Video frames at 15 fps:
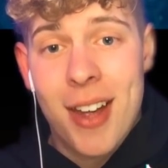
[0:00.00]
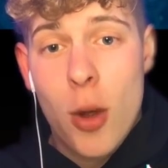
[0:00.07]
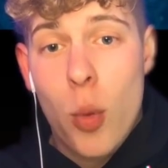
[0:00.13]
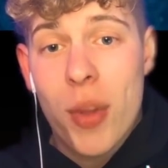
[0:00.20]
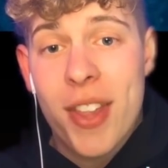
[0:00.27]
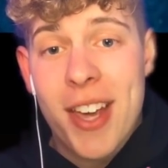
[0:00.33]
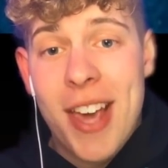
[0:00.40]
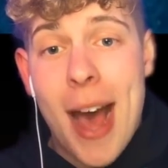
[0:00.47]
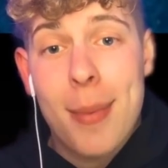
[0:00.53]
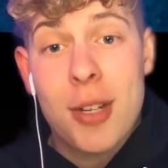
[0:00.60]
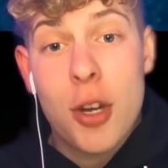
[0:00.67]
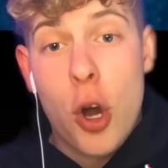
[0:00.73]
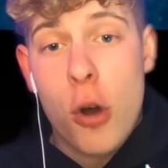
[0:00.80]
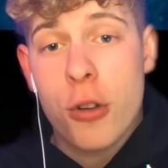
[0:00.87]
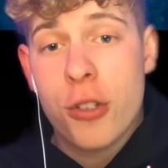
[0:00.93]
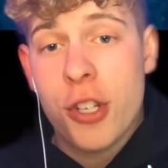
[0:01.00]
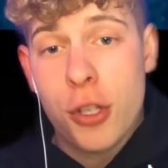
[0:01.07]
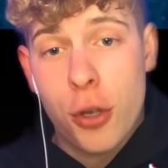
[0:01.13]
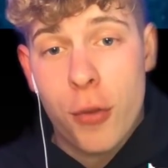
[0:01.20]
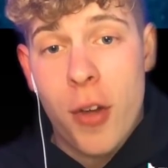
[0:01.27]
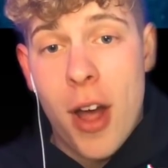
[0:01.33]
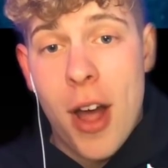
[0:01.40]
When the captain heard she
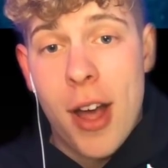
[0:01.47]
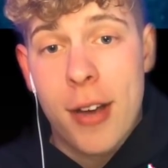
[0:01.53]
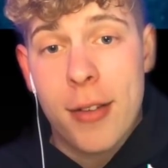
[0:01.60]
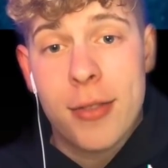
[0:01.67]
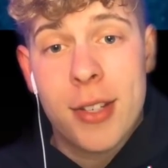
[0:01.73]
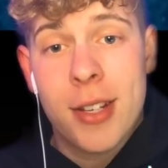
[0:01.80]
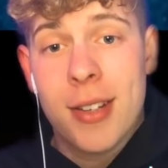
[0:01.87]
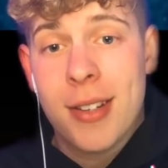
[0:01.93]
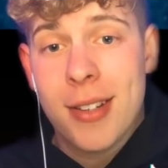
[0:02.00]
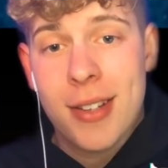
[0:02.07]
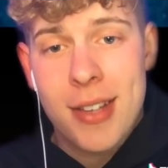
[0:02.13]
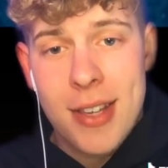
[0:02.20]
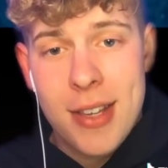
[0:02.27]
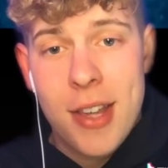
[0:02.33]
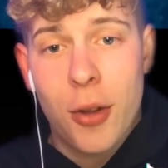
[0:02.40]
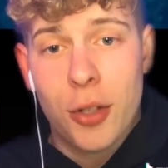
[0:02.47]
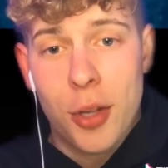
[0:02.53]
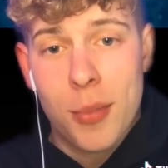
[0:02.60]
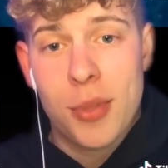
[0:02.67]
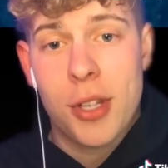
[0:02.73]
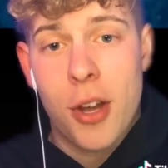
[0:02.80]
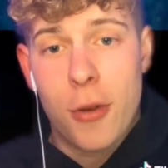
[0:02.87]
survived, he killed
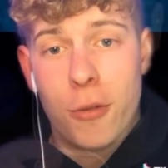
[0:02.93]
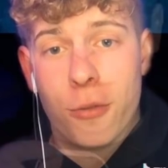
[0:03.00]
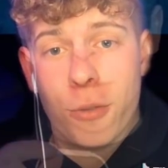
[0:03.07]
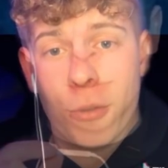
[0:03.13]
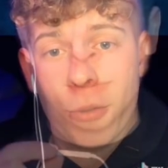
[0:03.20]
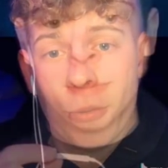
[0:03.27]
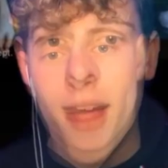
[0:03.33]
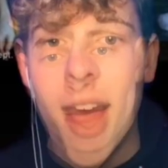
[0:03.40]
himself.